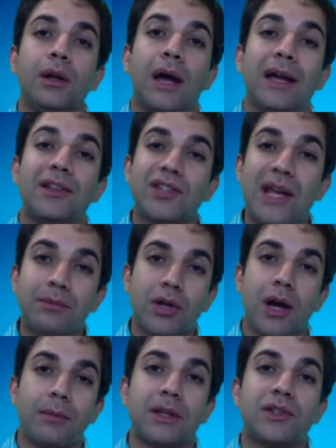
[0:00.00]
At the same
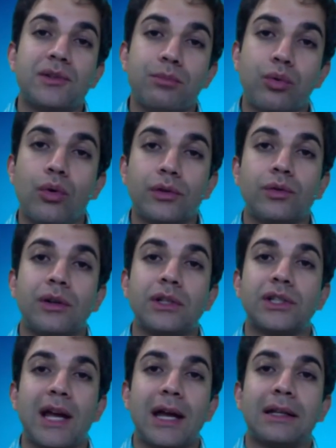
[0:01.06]
time, it's important to
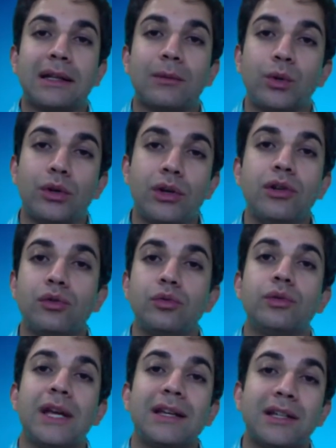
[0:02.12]
understand that we are here to
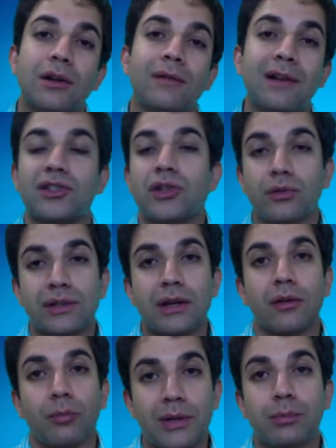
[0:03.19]
take care of ourselves and
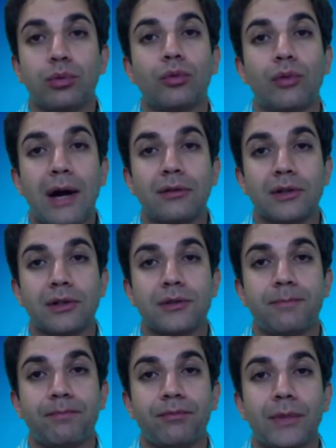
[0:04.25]
other people around us.
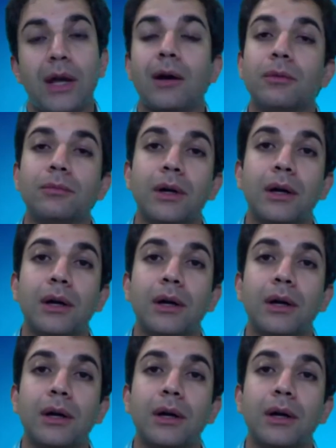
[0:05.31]
Now,